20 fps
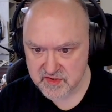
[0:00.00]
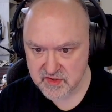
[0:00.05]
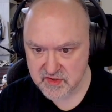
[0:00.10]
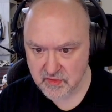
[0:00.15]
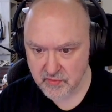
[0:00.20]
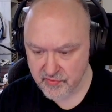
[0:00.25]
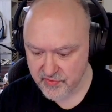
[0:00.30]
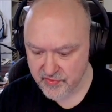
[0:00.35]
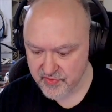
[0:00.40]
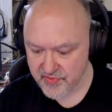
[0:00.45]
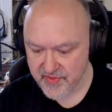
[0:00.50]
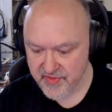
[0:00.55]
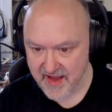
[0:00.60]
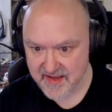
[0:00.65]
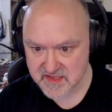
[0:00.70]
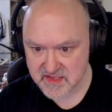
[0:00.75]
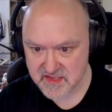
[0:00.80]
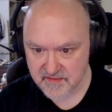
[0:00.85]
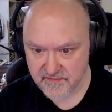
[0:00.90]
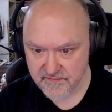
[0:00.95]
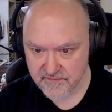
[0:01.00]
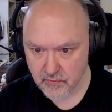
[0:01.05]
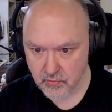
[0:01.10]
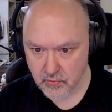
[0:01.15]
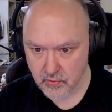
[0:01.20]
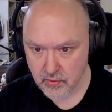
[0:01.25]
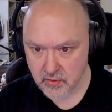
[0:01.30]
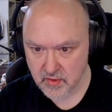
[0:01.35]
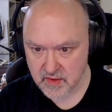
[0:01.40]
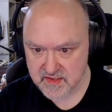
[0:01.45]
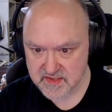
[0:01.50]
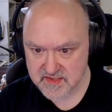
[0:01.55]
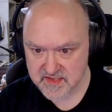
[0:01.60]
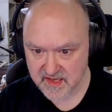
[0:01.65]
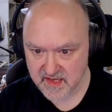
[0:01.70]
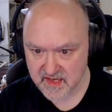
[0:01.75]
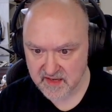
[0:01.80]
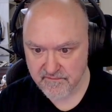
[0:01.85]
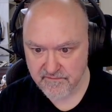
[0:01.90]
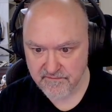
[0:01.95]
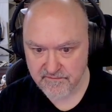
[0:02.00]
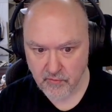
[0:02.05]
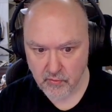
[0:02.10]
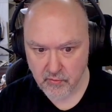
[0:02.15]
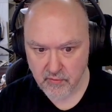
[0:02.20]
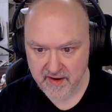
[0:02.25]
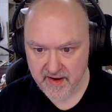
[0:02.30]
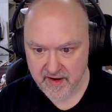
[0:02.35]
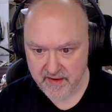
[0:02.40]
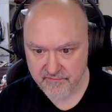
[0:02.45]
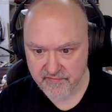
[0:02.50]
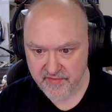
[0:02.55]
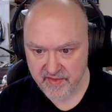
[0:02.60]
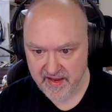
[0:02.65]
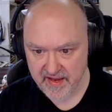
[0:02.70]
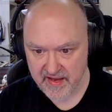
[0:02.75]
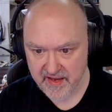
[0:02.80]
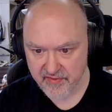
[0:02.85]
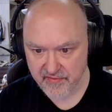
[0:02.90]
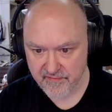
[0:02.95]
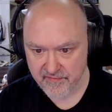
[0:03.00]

So that's the four taking four out of there.